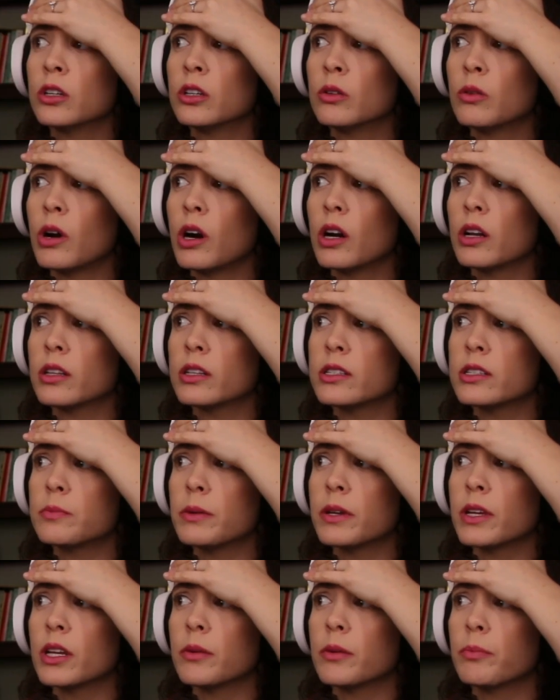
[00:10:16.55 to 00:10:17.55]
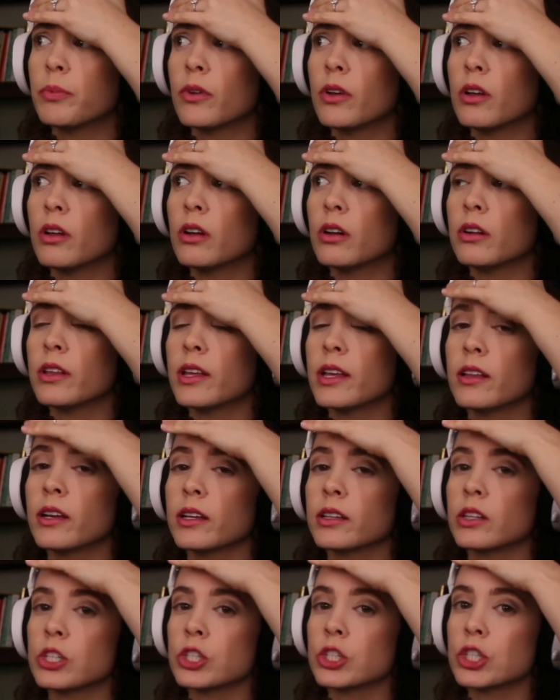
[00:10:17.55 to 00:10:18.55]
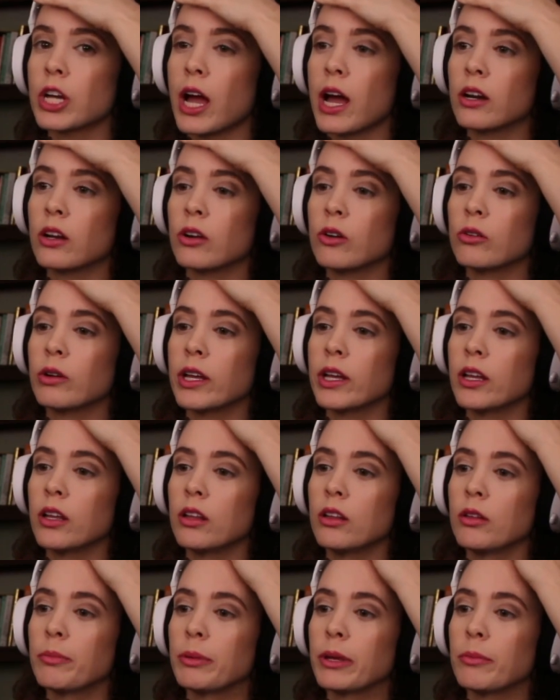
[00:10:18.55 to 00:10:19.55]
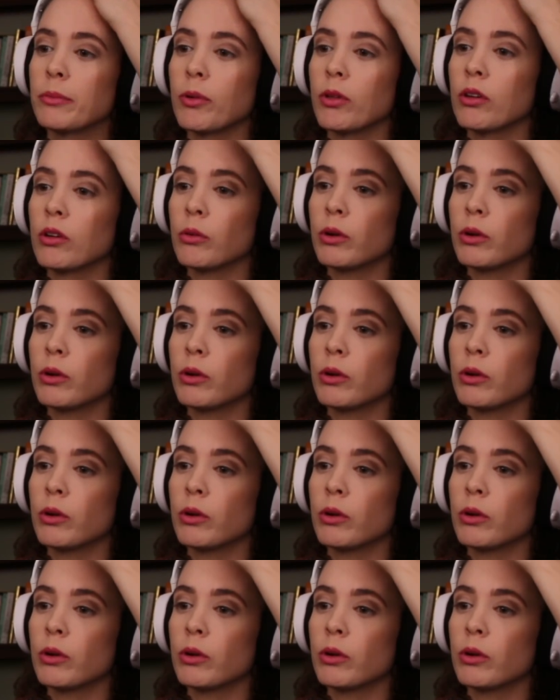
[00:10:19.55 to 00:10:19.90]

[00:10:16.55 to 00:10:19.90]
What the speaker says: Who are these people? Are they like the Shadow Hill people or